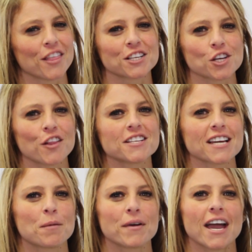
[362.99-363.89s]
That's all the
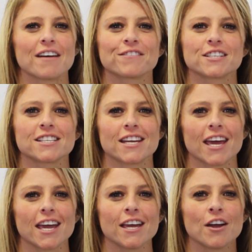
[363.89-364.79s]
time we have for
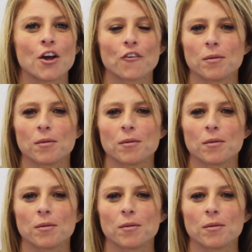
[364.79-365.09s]
today.